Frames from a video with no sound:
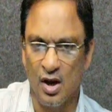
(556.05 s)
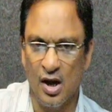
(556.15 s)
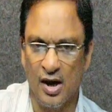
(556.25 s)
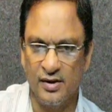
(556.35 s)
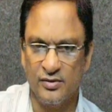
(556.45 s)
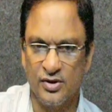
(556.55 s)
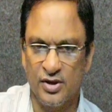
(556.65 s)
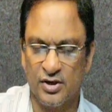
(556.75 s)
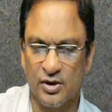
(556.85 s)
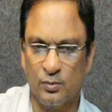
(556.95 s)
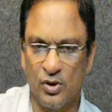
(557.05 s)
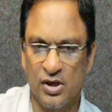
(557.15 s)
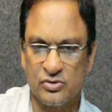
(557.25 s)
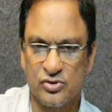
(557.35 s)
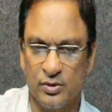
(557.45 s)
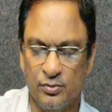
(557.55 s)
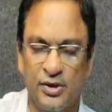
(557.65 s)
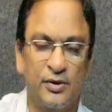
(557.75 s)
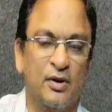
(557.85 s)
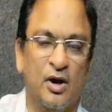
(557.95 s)
and the data blocks can
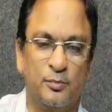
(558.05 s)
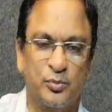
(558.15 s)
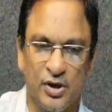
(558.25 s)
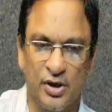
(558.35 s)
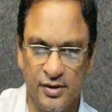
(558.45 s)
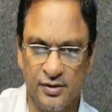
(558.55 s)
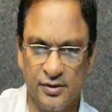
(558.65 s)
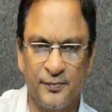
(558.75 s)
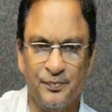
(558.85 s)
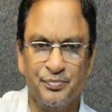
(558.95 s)
be obtained.